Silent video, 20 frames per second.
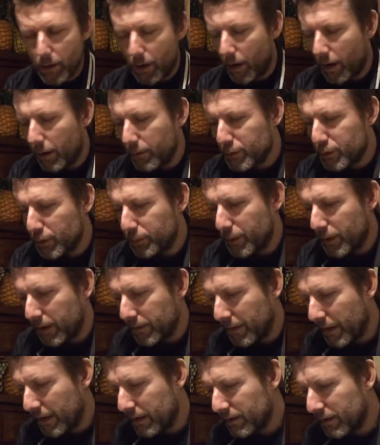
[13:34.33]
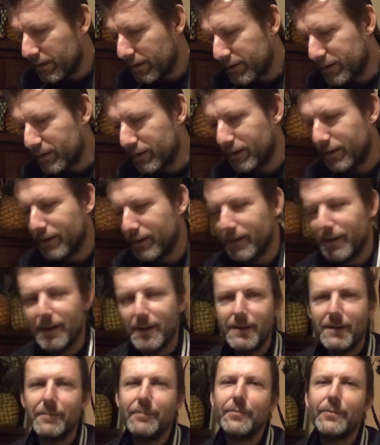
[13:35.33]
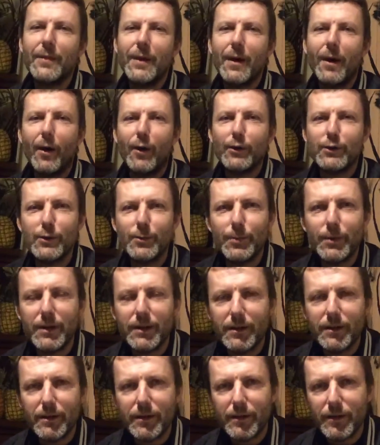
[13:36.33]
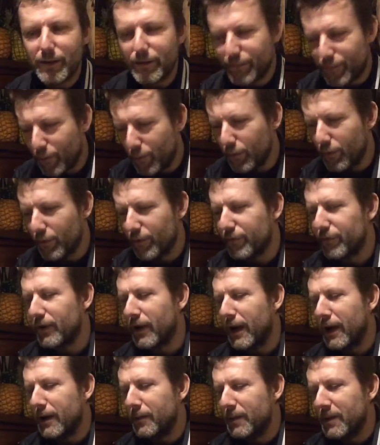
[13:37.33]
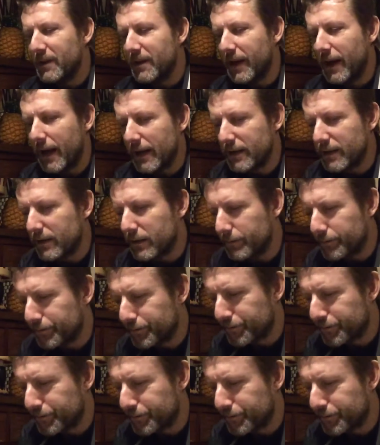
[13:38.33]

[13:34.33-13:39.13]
I should be on that list. I should be the fourth name in the hat.